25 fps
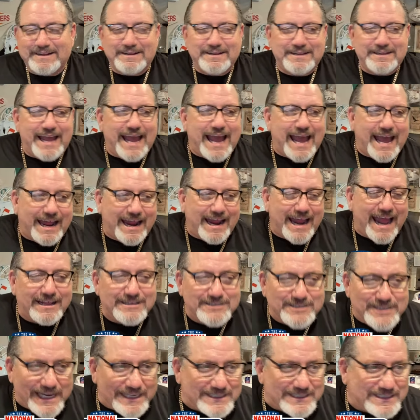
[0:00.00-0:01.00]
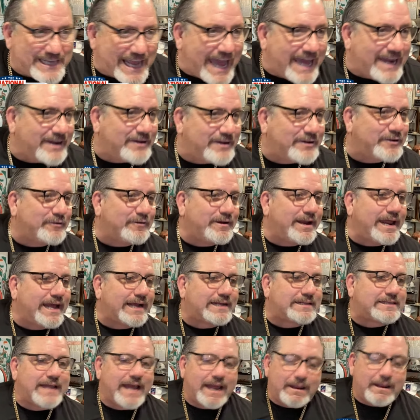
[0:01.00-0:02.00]
yeah, LJ's got a new
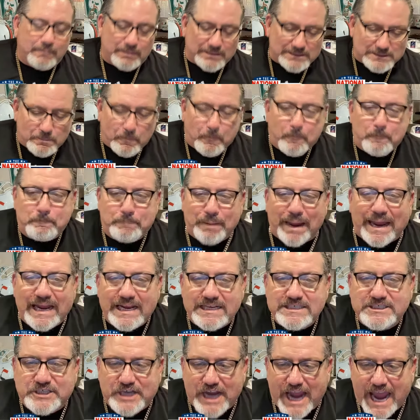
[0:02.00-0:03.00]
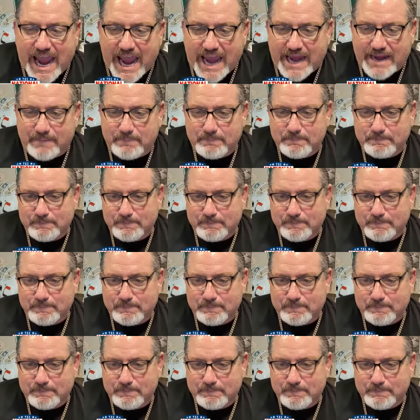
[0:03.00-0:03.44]
nickname. It's BJ.